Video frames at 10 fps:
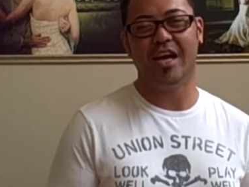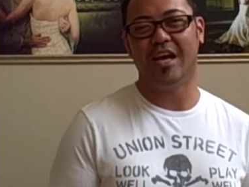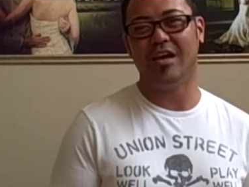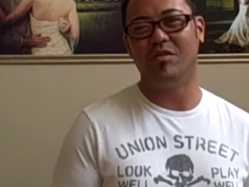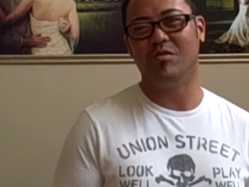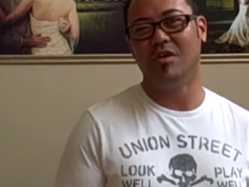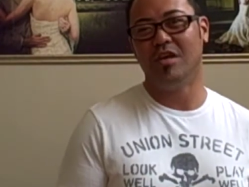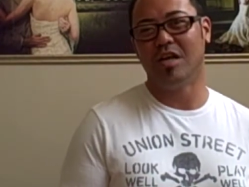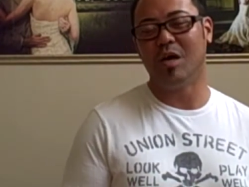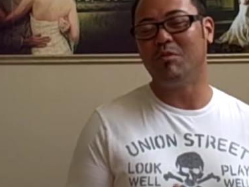and a
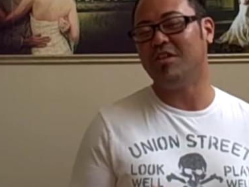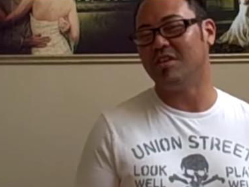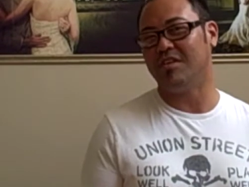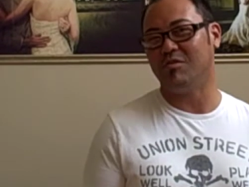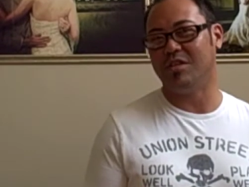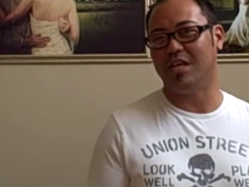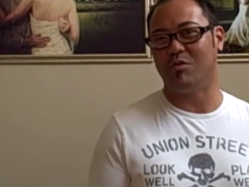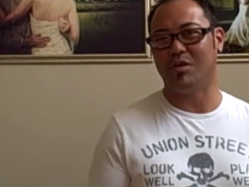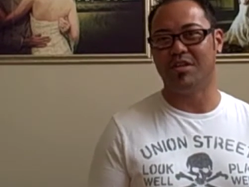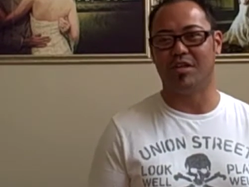couple of things that we
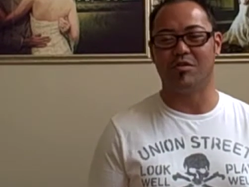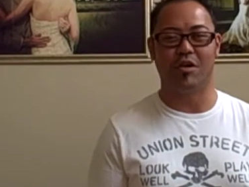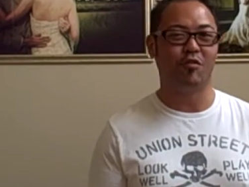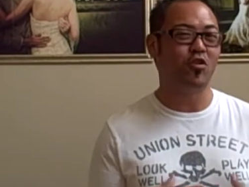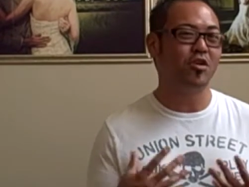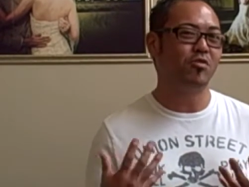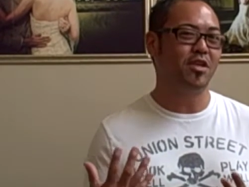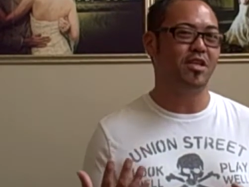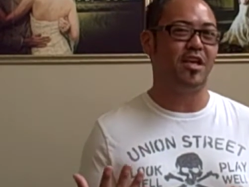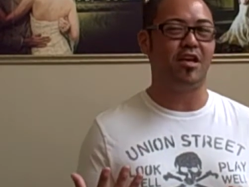take with us. Of course we
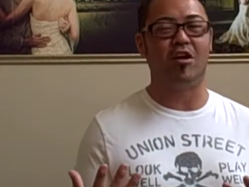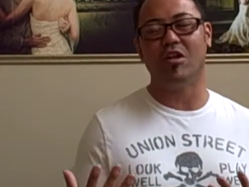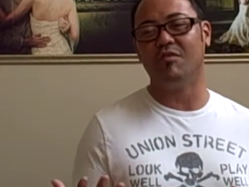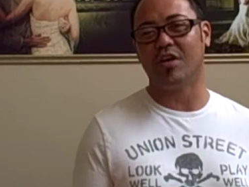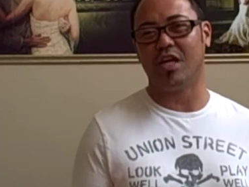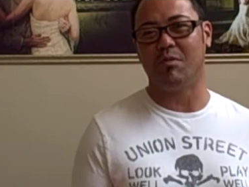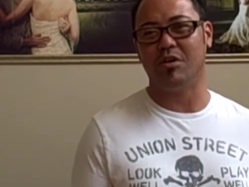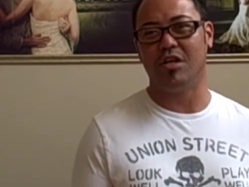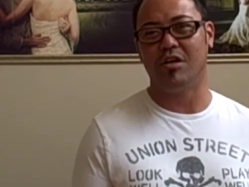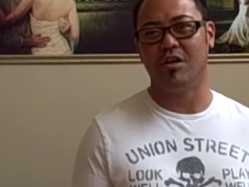take all of our
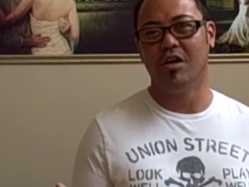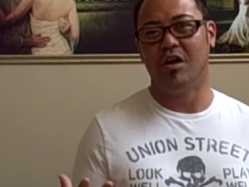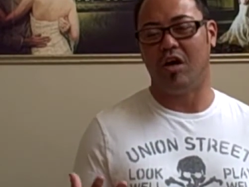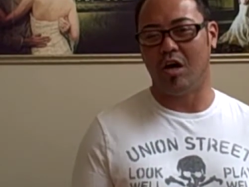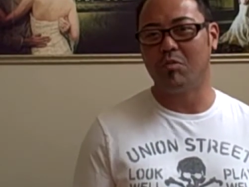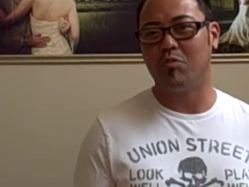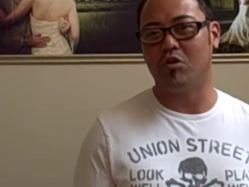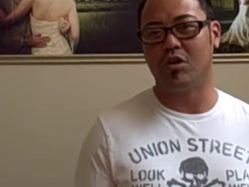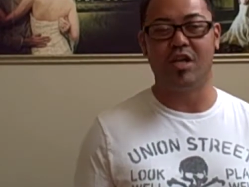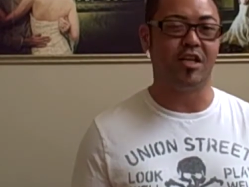camera gear on
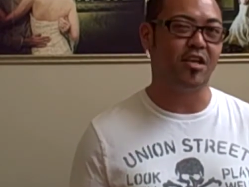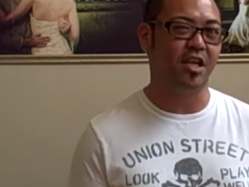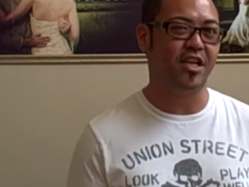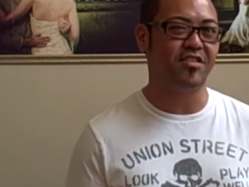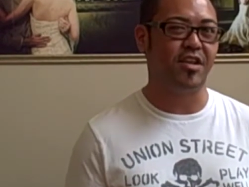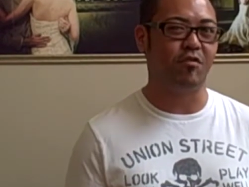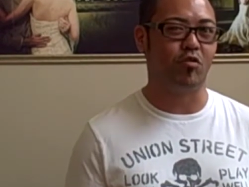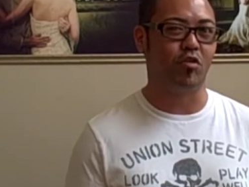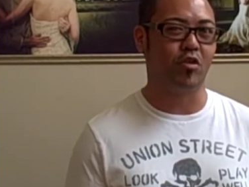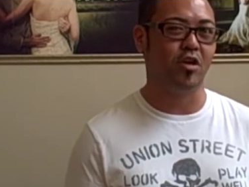board in a nice
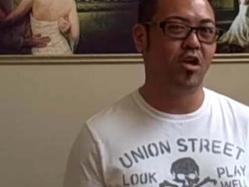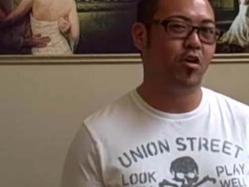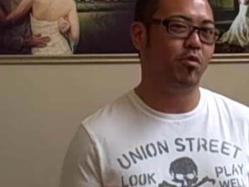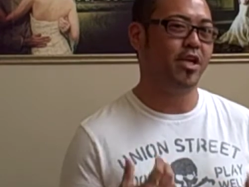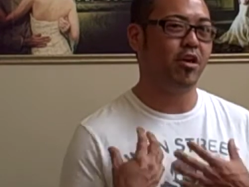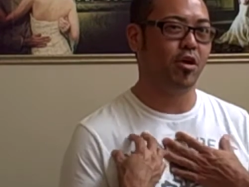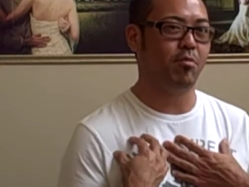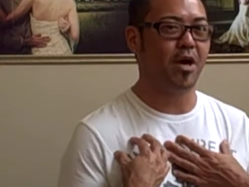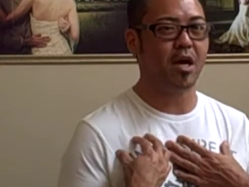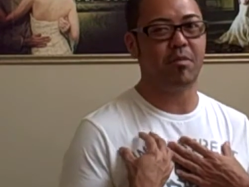safe roller. We carry
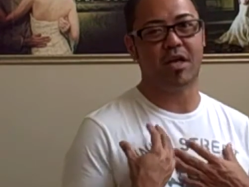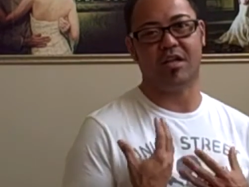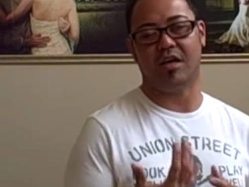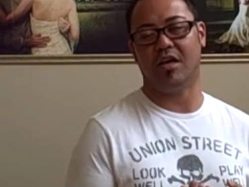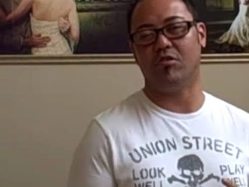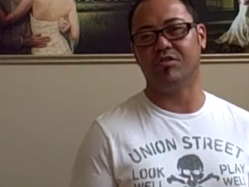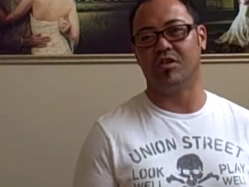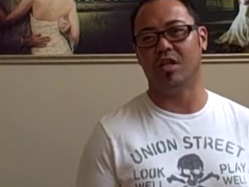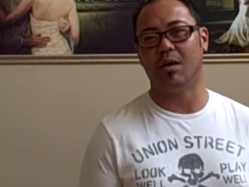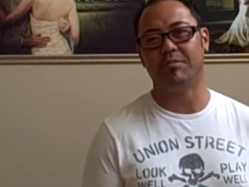a backpack that holds
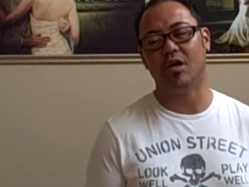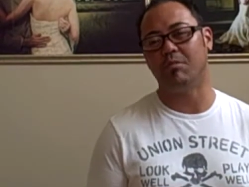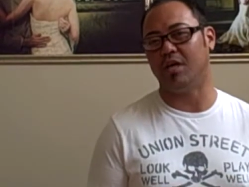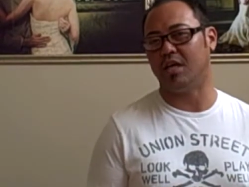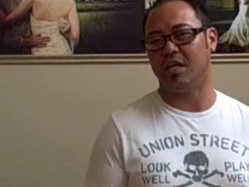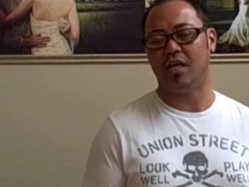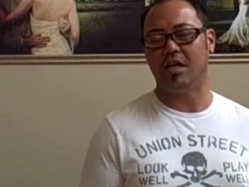our laptop and